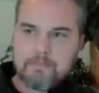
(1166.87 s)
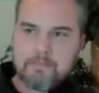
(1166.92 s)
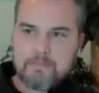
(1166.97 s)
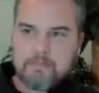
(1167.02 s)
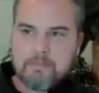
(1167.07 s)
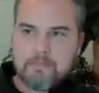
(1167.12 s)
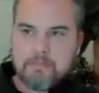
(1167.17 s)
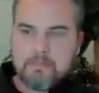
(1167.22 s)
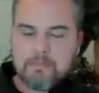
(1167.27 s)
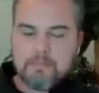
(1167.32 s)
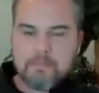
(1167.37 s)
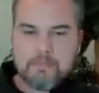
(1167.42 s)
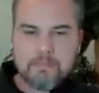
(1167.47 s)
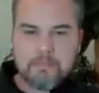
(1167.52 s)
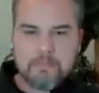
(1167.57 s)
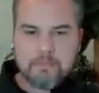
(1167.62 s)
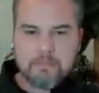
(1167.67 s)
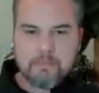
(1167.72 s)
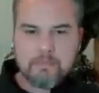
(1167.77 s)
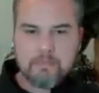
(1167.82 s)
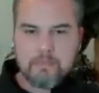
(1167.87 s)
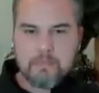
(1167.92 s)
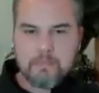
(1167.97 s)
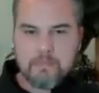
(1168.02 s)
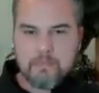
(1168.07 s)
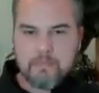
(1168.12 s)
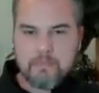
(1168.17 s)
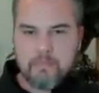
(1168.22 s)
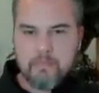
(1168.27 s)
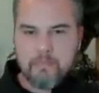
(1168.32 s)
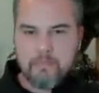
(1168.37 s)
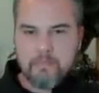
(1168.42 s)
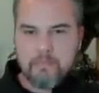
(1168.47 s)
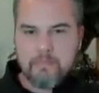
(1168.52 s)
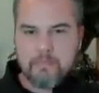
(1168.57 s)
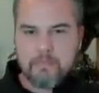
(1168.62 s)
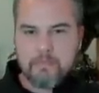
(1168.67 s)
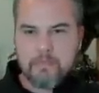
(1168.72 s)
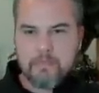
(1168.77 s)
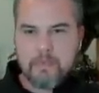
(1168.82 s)

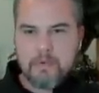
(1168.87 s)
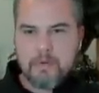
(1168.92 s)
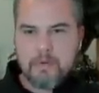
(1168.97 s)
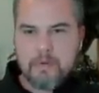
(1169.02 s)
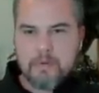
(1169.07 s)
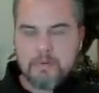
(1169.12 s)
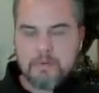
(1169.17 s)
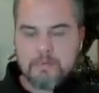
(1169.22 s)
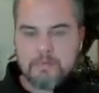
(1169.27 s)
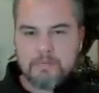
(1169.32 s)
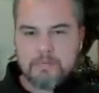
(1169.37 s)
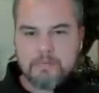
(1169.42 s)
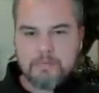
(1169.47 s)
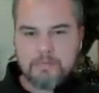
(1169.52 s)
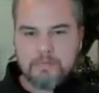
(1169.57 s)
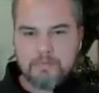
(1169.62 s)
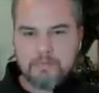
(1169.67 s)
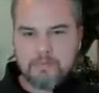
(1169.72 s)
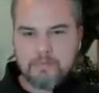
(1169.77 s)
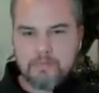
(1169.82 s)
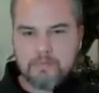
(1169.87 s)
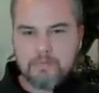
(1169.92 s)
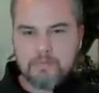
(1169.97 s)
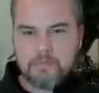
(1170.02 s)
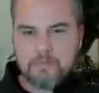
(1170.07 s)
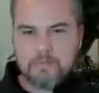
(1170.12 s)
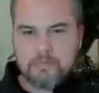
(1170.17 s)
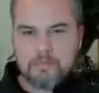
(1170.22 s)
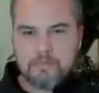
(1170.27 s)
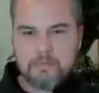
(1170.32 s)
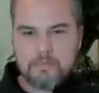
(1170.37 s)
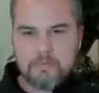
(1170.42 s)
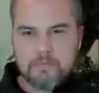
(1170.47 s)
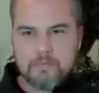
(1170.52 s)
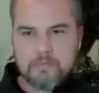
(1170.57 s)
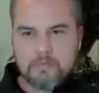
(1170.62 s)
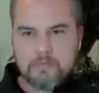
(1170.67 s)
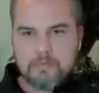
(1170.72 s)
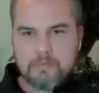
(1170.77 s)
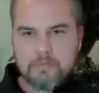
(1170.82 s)

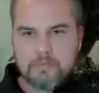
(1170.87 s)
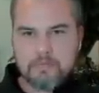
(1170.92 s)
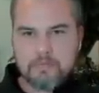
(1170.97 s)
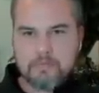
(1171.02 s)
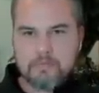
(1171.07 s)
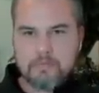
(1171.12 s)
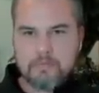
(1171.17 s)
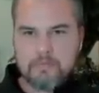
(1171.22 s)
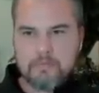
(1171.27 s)
The person shown says nothing.